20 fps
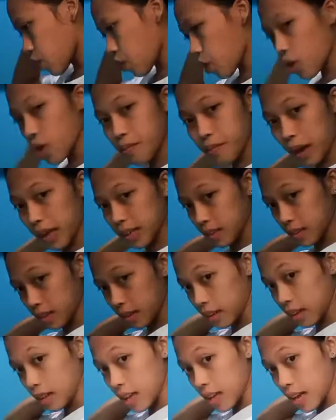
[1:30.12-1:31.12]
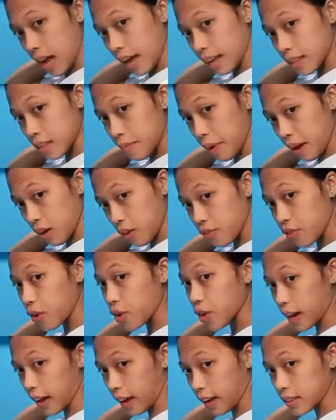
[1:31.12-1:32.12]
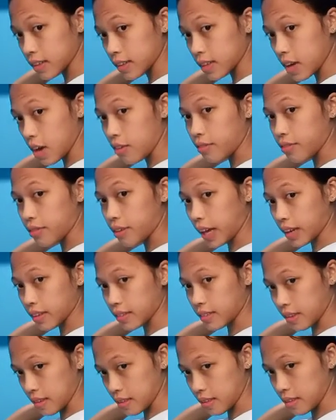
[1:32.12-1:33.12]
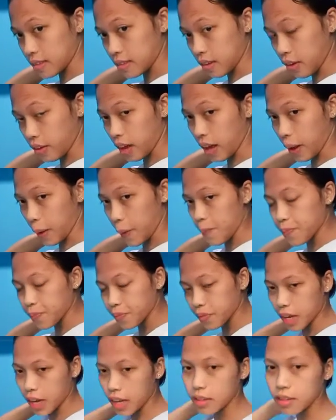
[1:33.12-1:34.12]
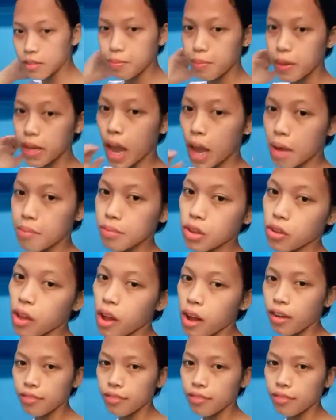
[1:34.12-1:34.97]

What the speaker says: your muscle at the back of your neck flexes, okay? It becomes